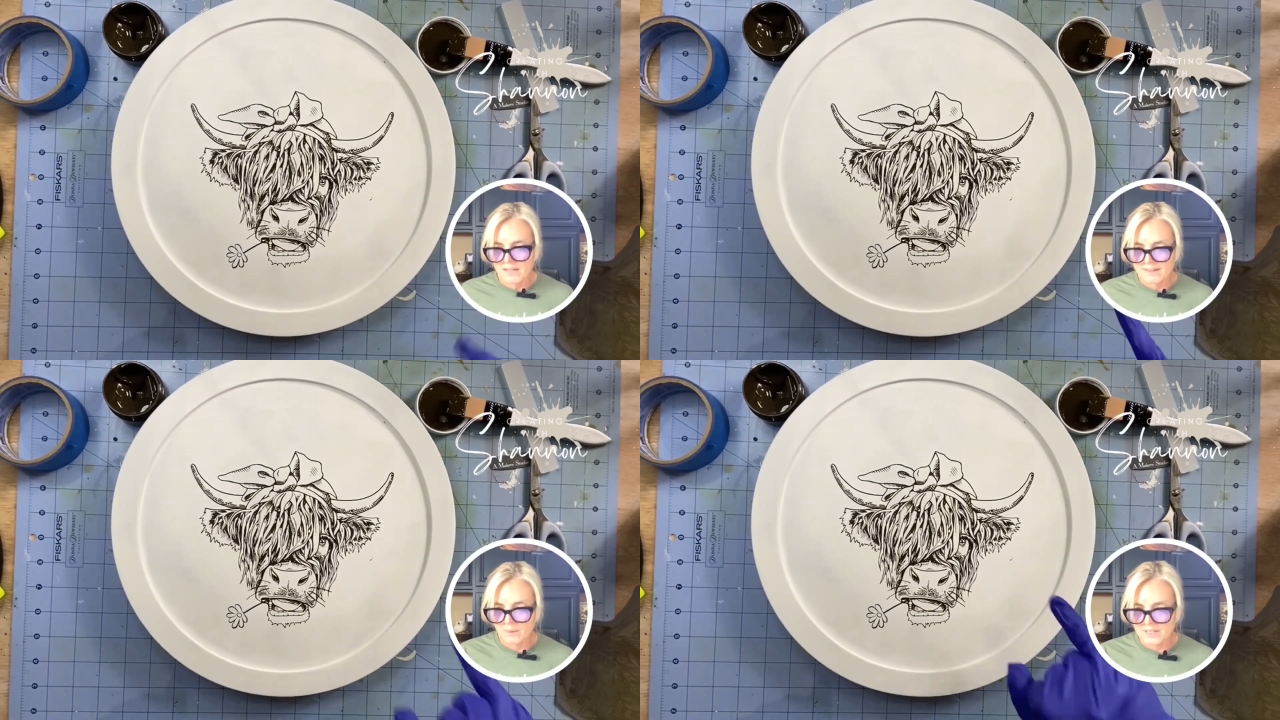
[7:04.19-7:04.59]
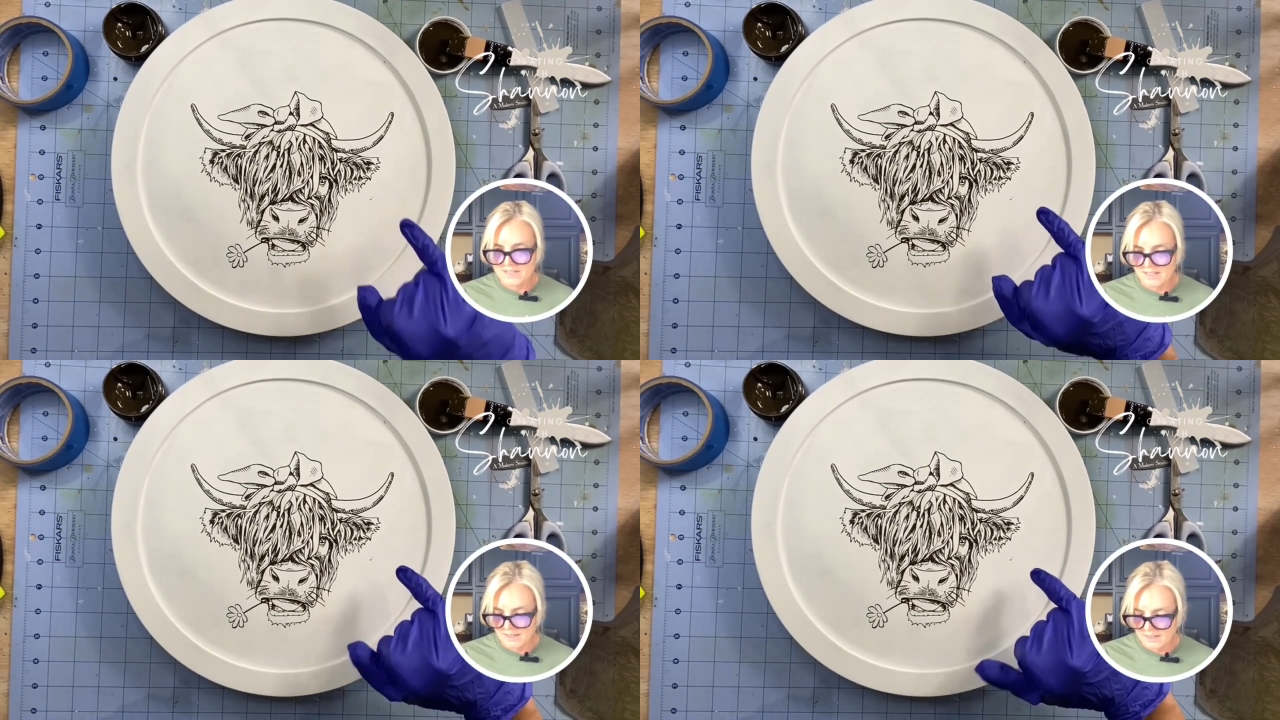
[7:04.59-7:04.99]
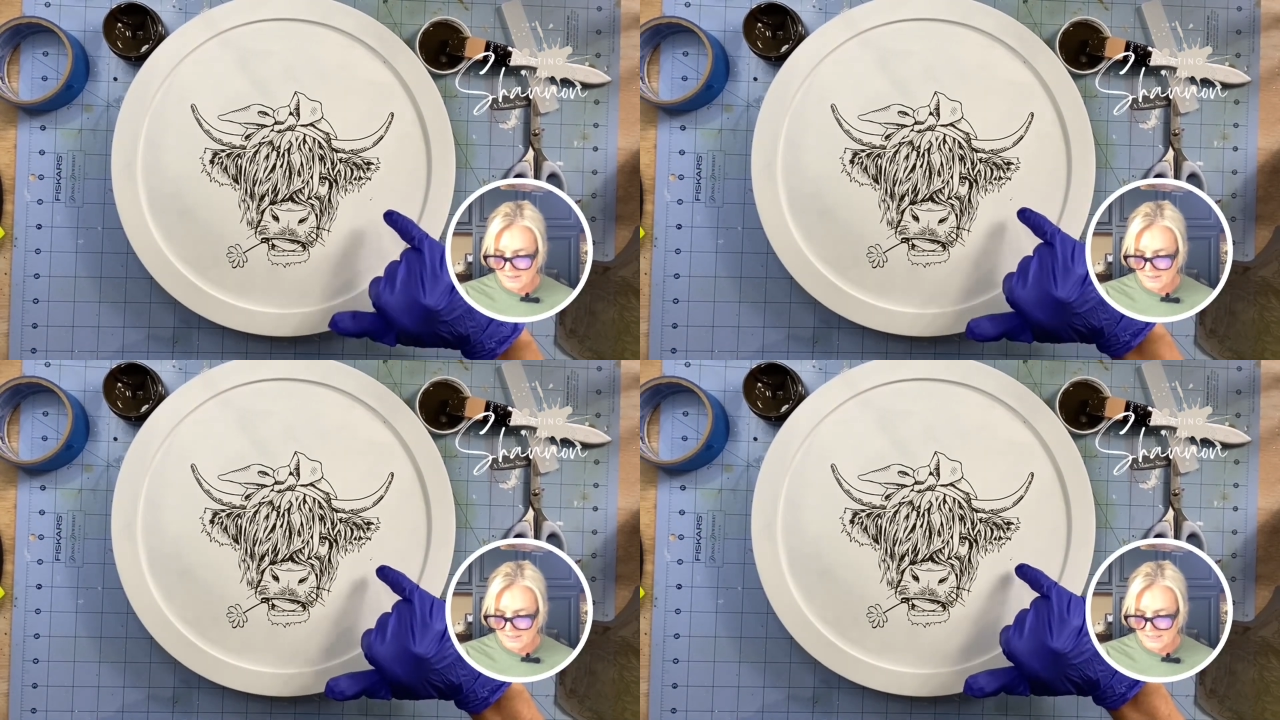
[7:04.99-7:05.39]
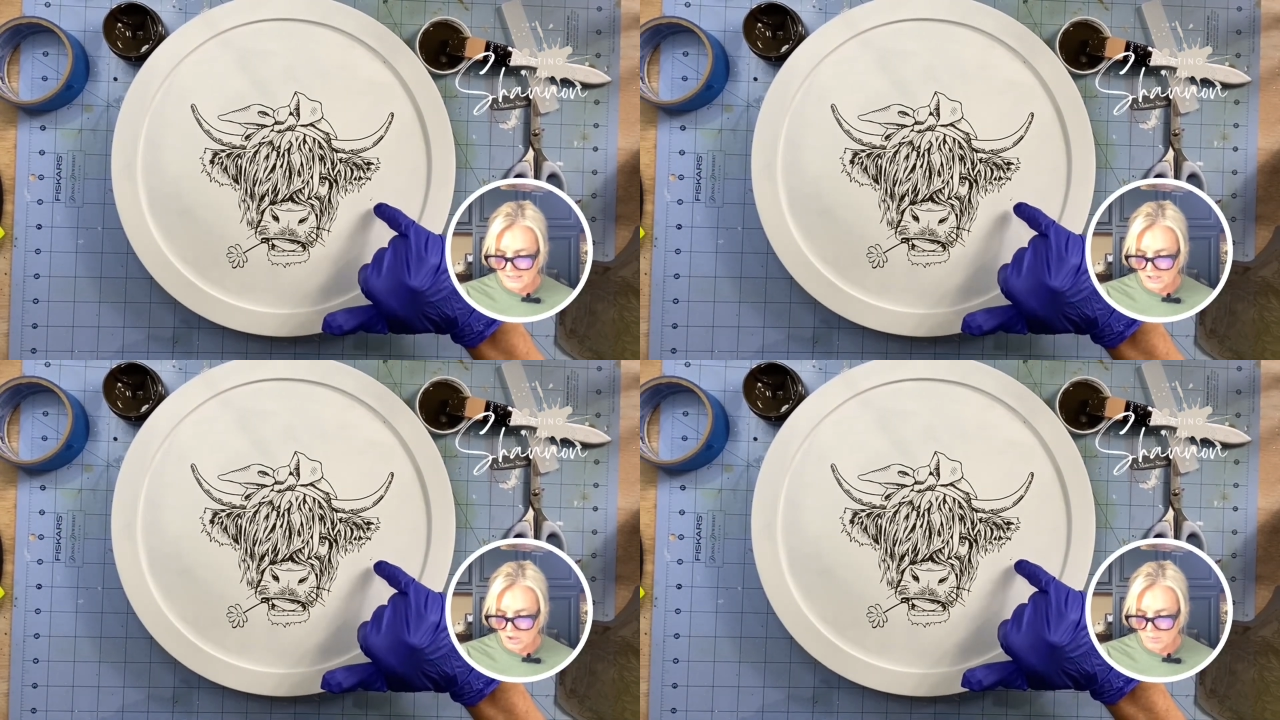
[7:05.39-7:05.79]
Now I did get
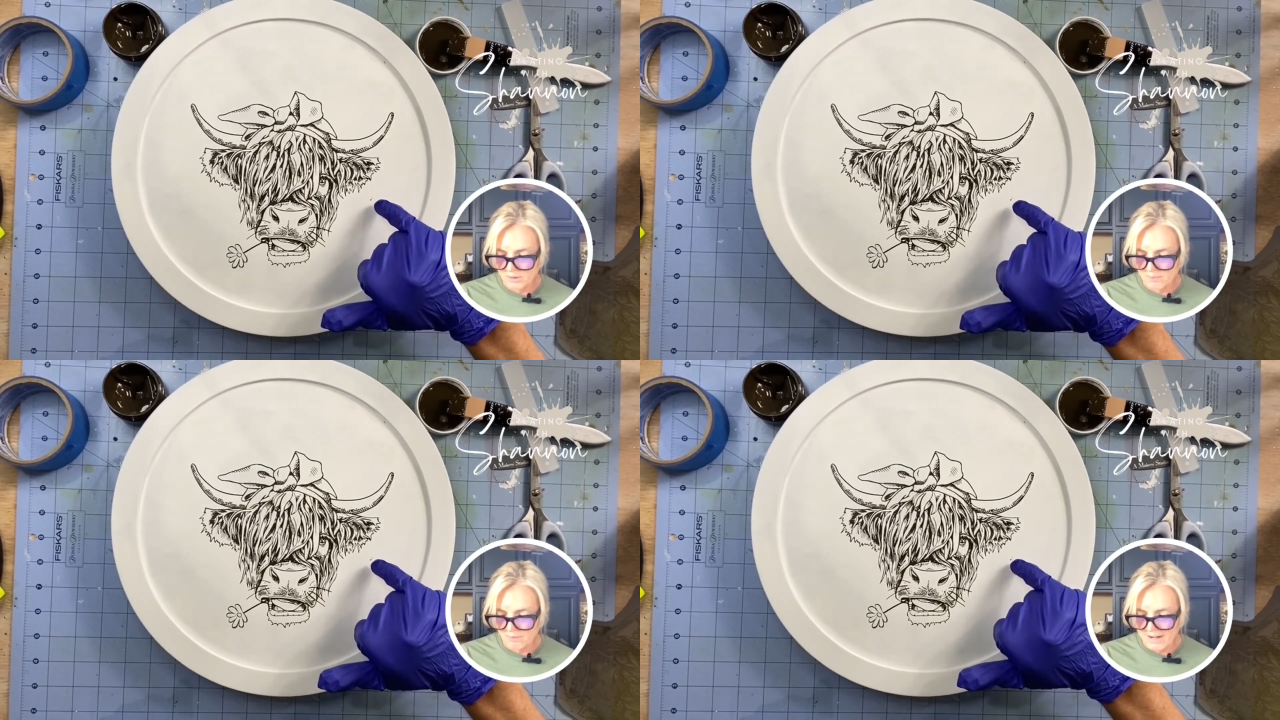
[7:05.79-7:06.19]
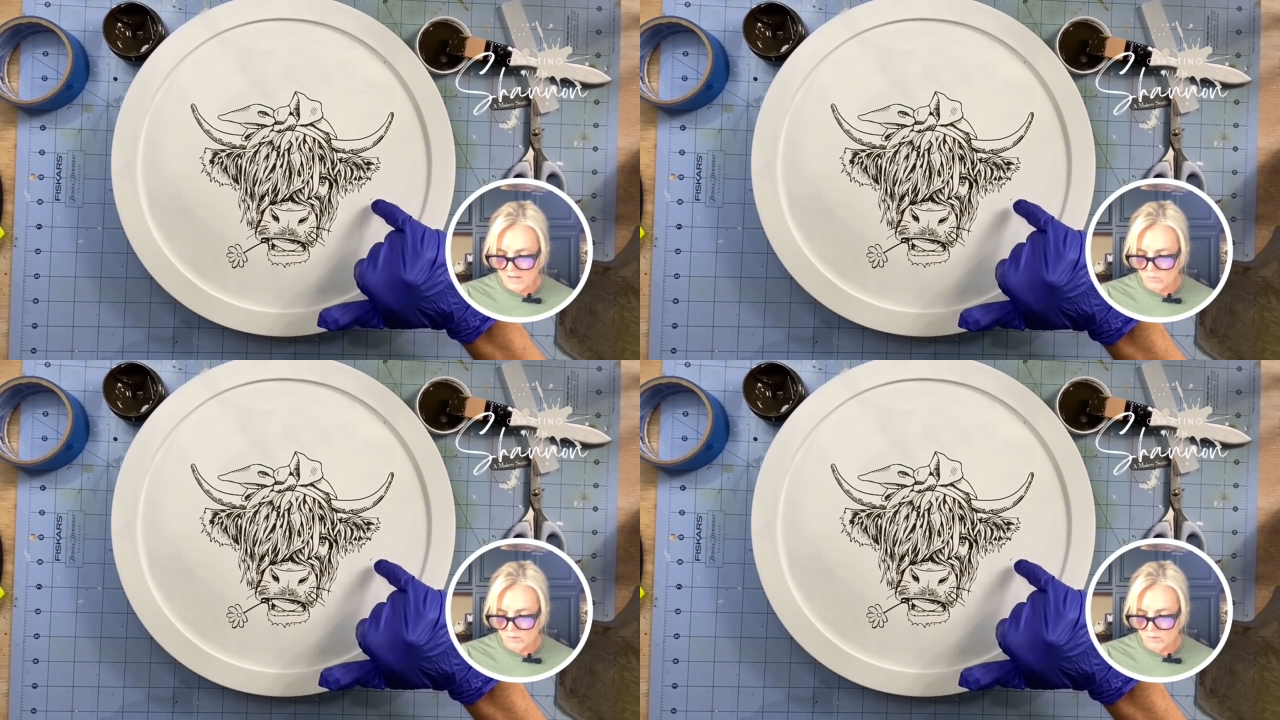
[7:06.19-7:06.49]
a little bit of brown